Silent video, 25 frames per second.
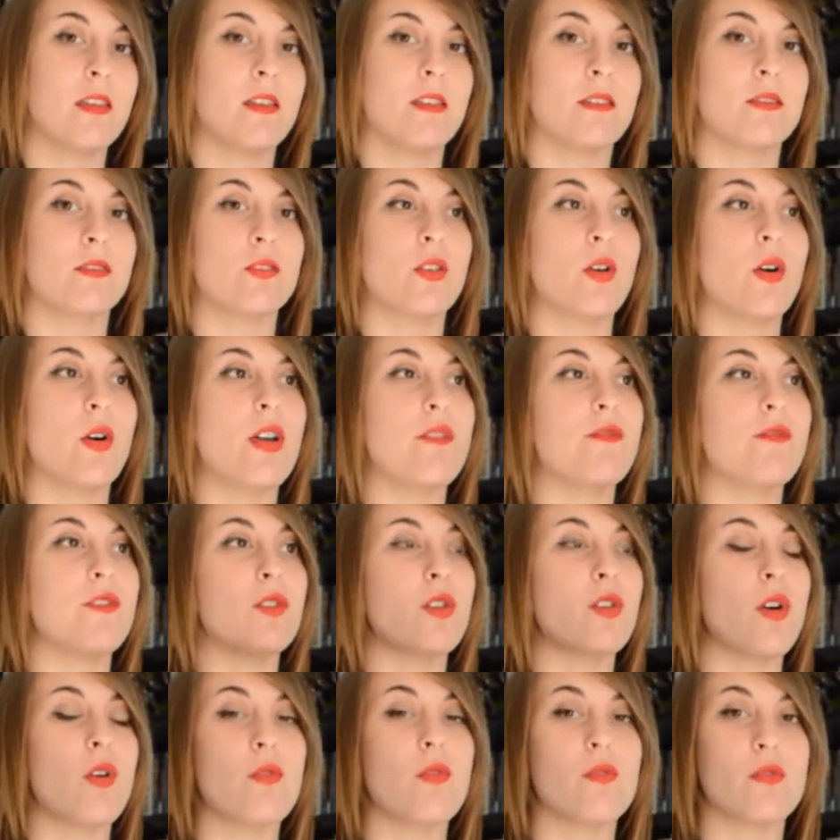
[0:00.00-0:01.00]
So if you
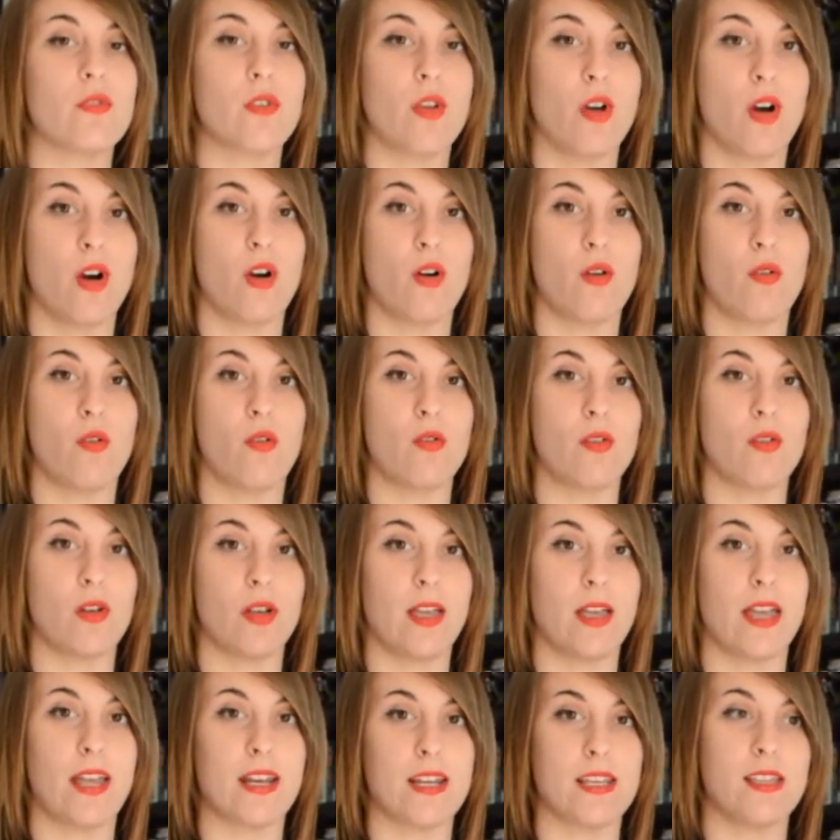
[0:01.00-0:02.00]
don't know
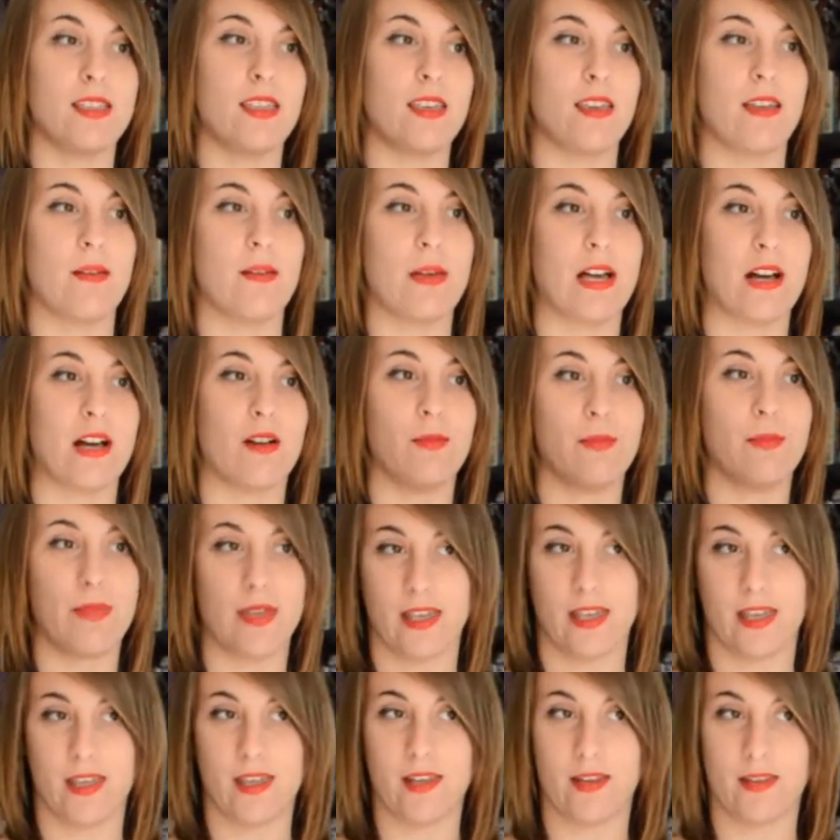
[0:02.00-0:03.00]
anything about
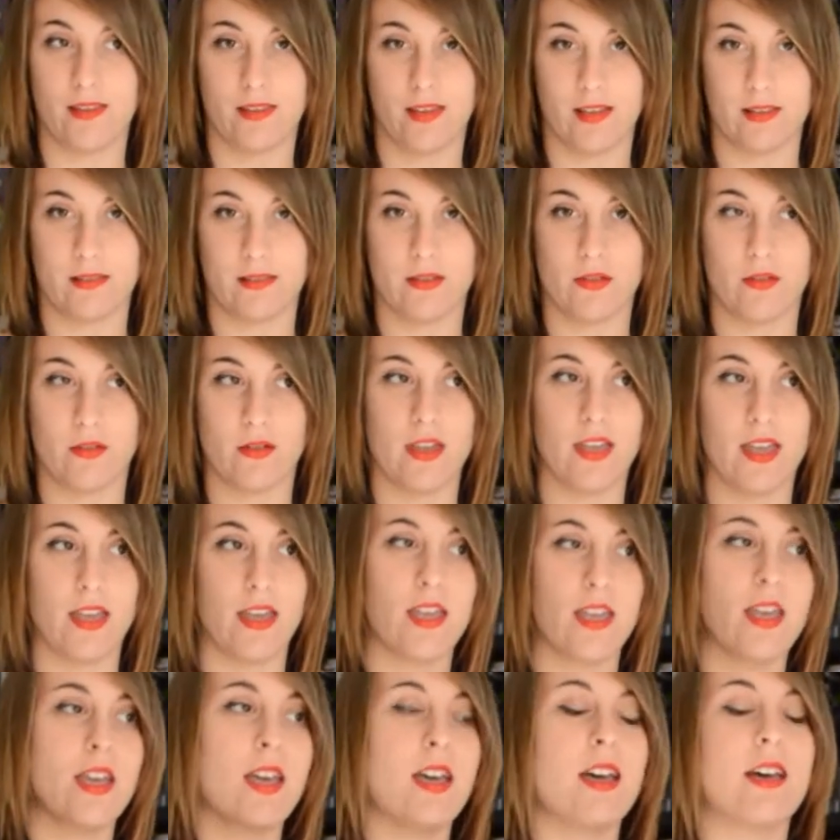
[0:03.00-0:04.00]
Pit, that's
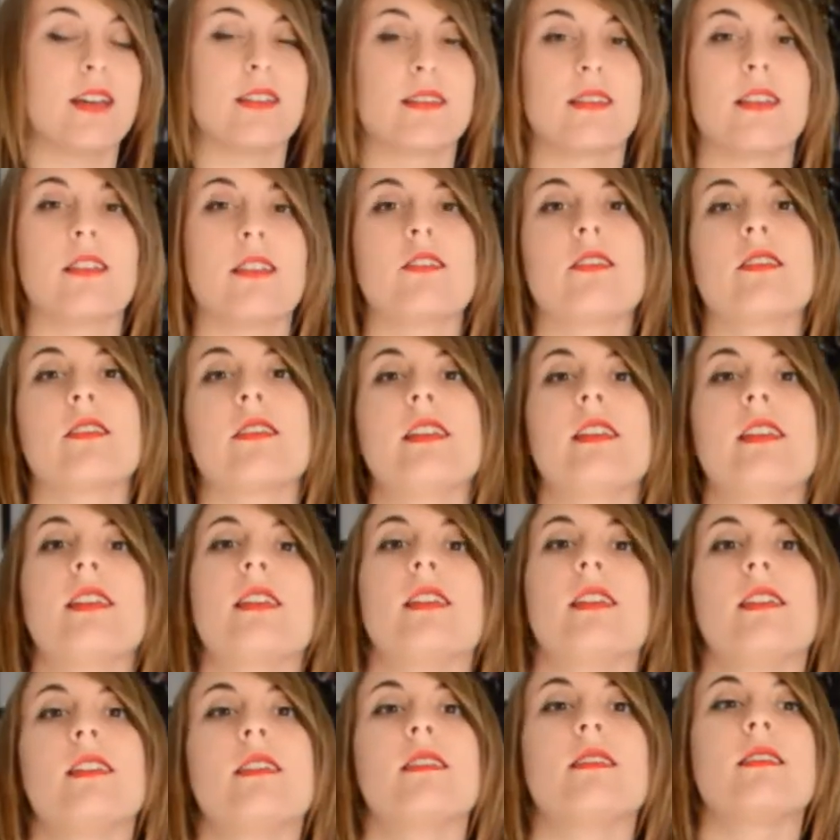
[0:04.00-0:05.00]
okay. Essentially
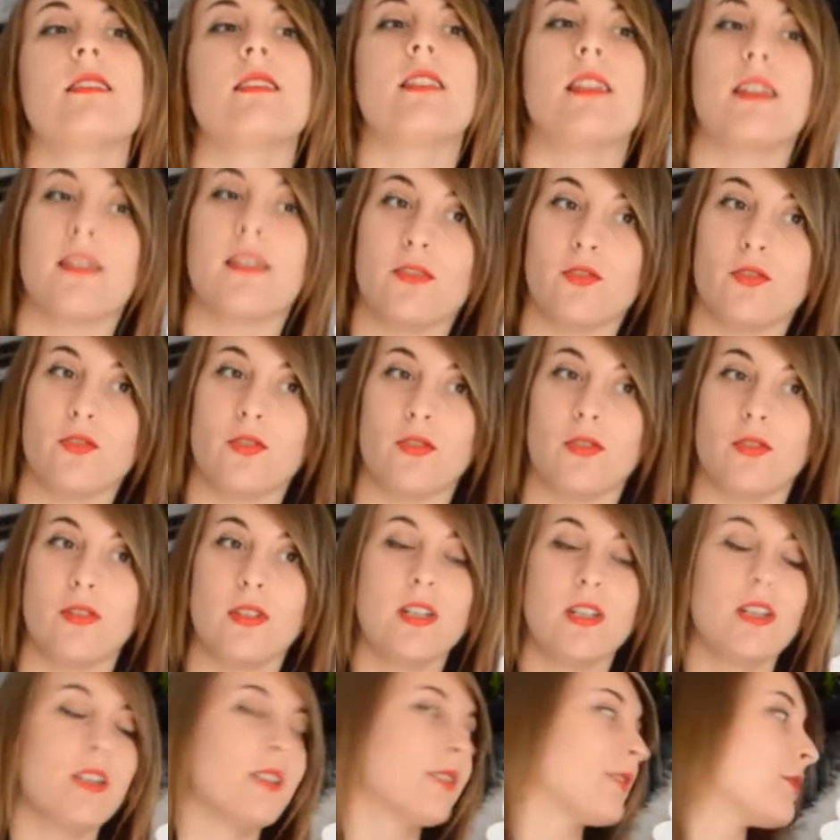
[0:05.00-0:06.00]
he is an angel,
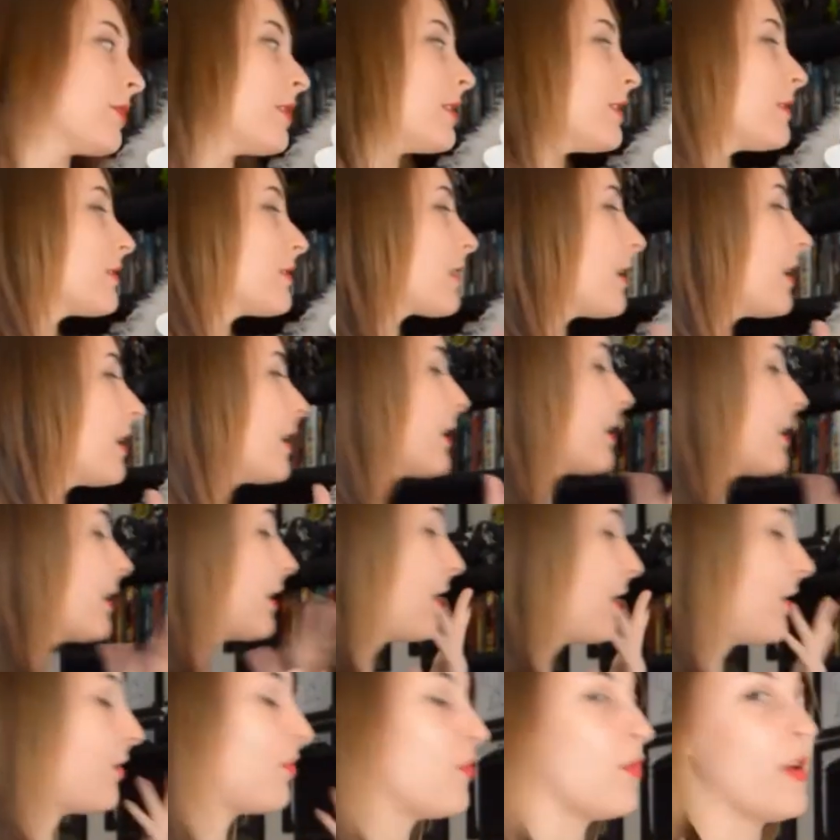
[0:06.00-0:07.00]
so he's got
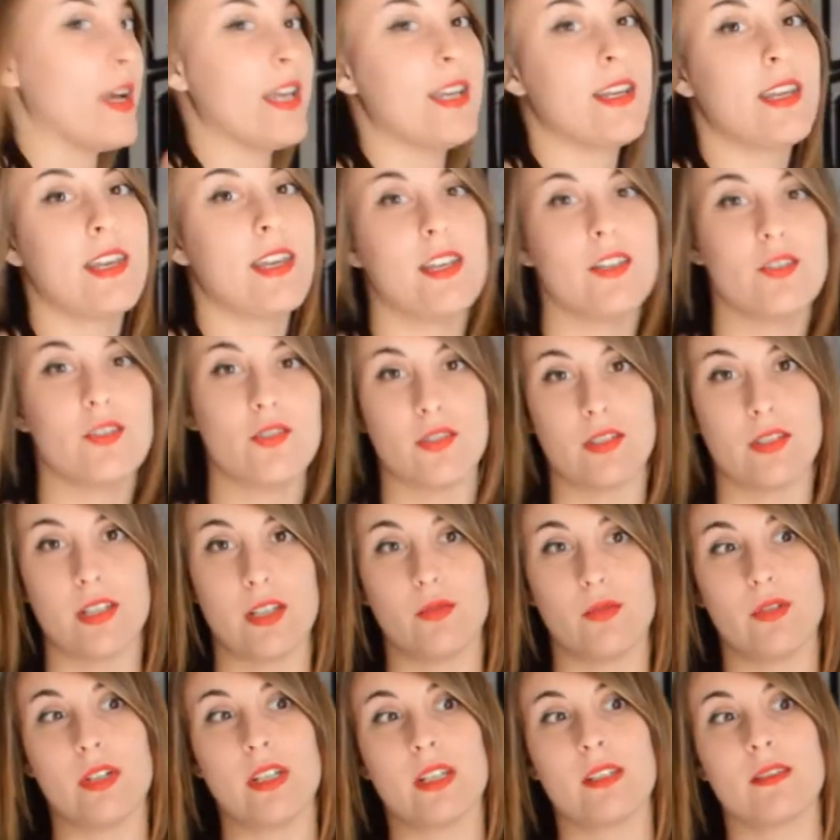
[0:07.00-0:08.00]
white angel-y
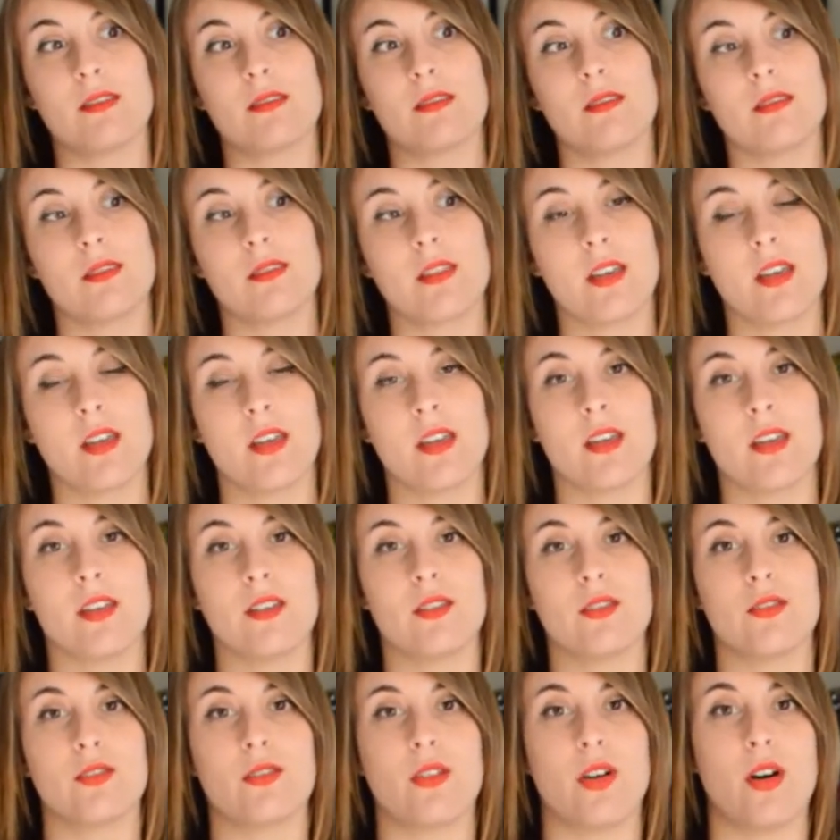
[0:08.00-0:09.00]
wings.
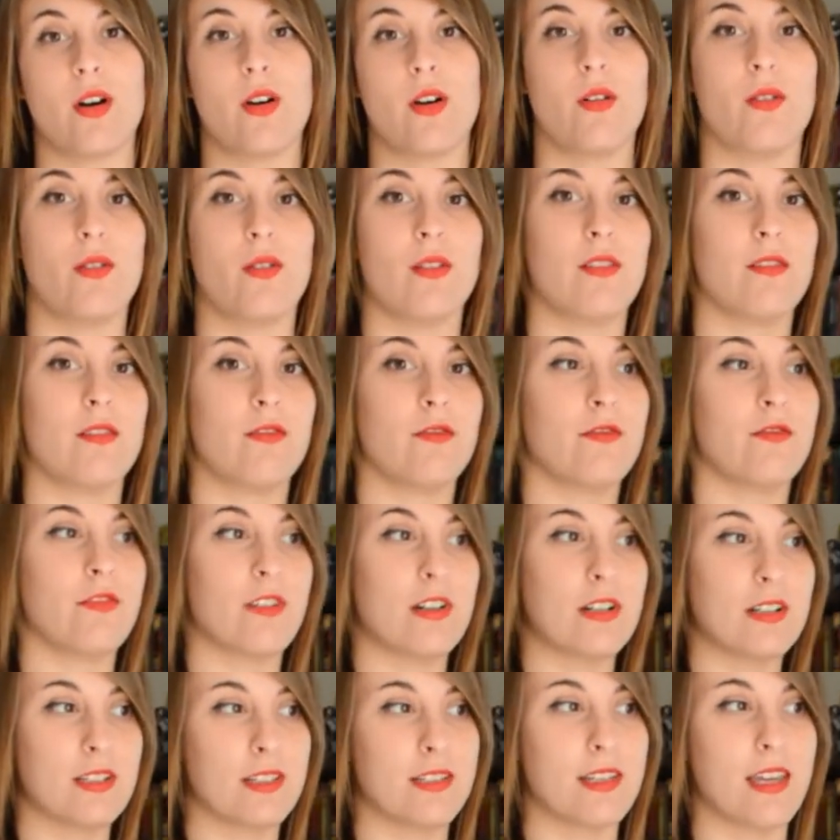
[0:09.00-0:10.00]
So
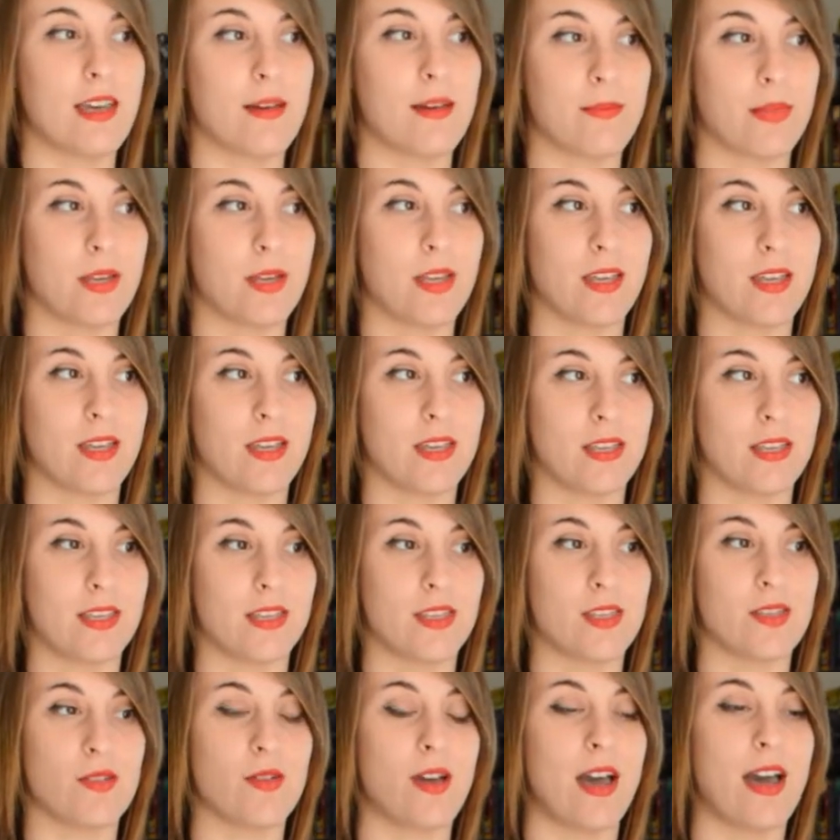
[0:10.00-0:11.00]
first step
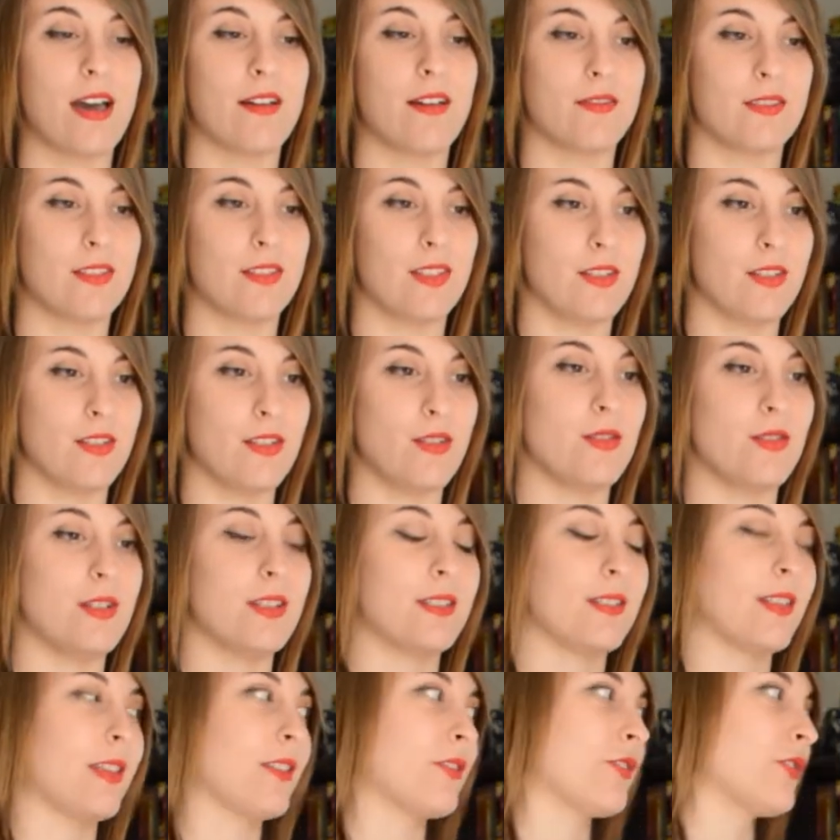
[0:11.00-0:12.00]
you have to do
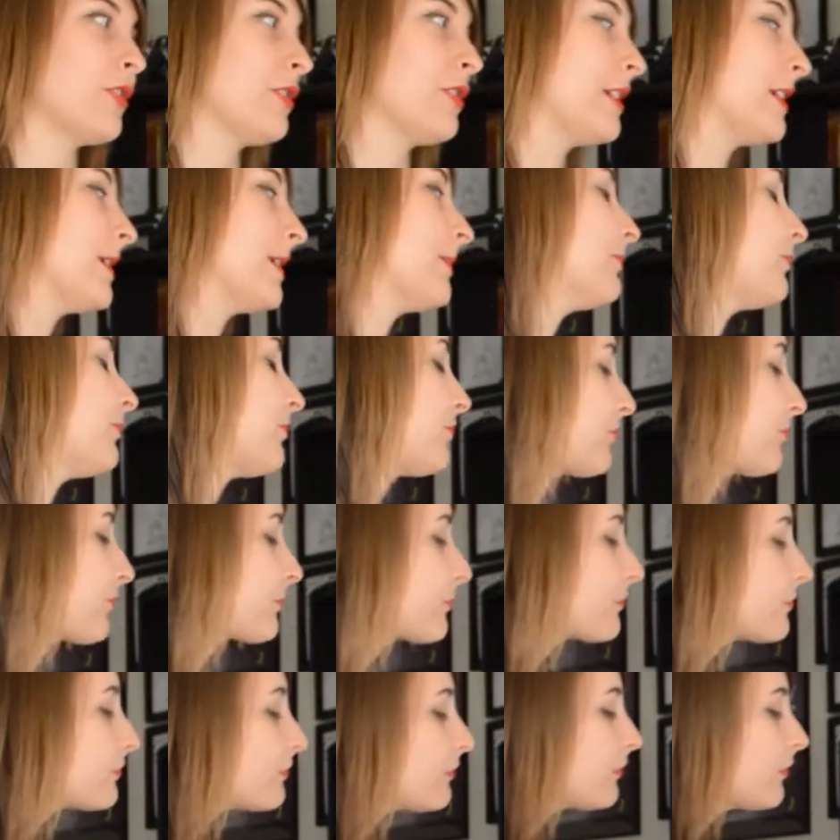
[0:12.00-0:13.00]
essentially,
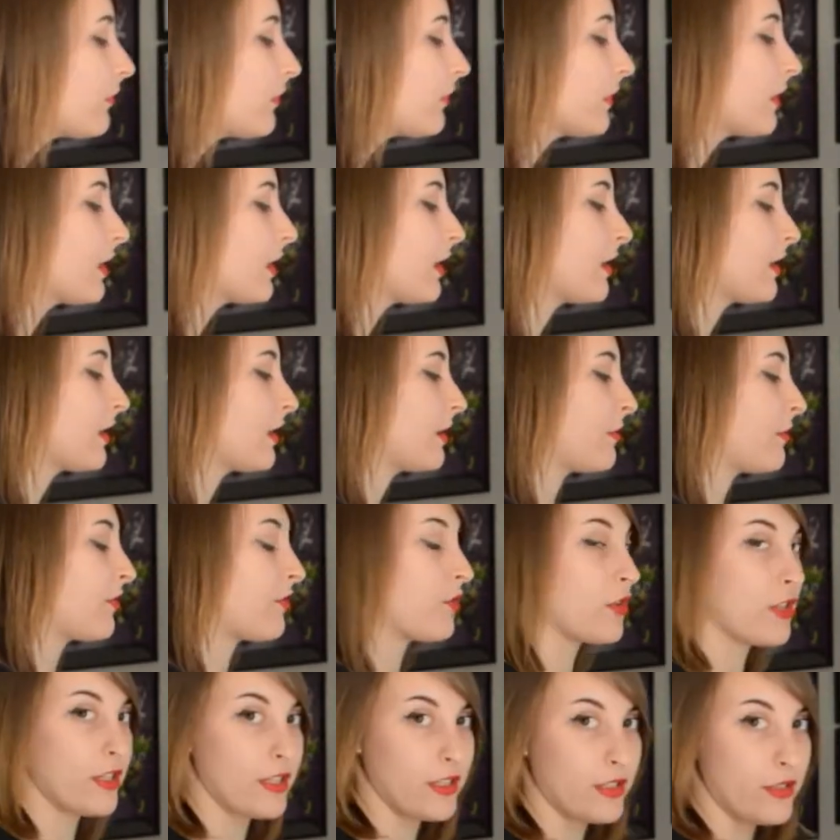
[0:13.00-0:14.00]

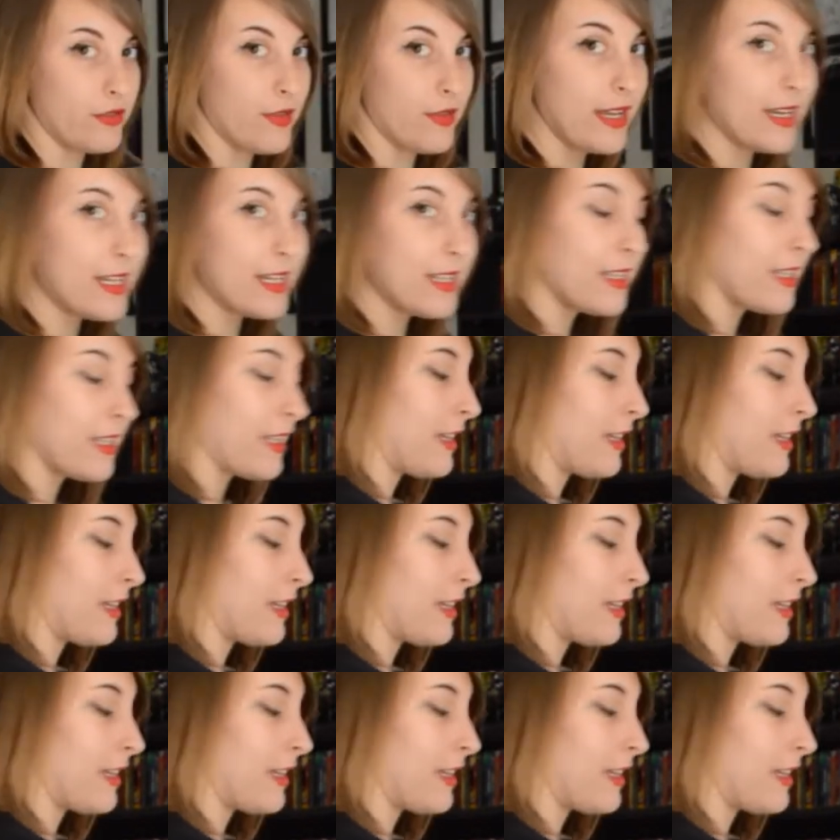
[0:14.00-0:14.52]
before you can do anything